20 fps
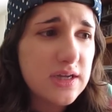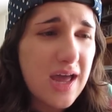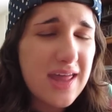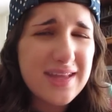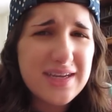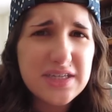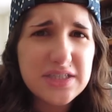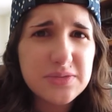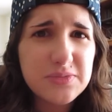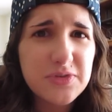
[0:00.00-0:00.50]
I
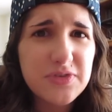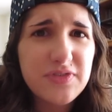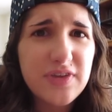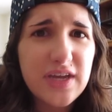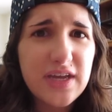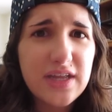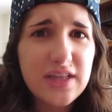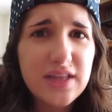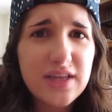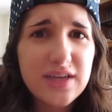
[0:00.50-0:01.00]
think I should move
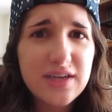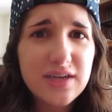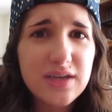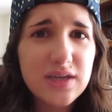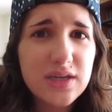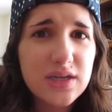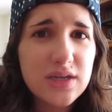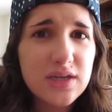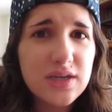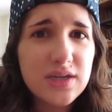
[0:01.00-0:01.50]
to England.
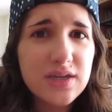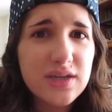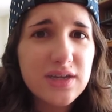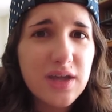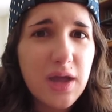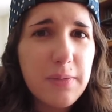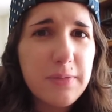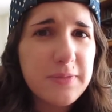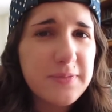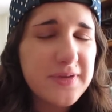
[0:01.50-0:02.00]

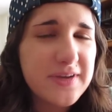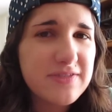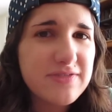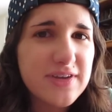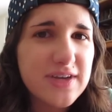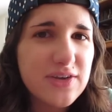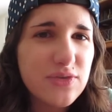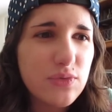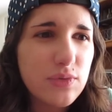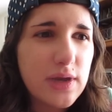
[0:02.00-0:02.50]
I'm a big
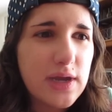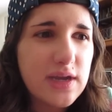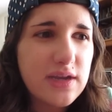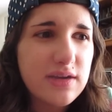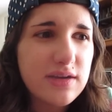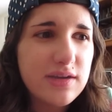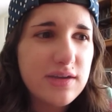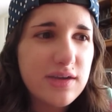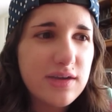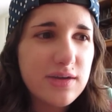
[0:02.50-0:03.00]
fan of
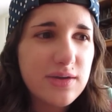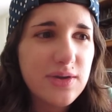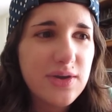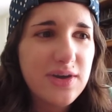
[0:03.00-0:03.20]
rain too.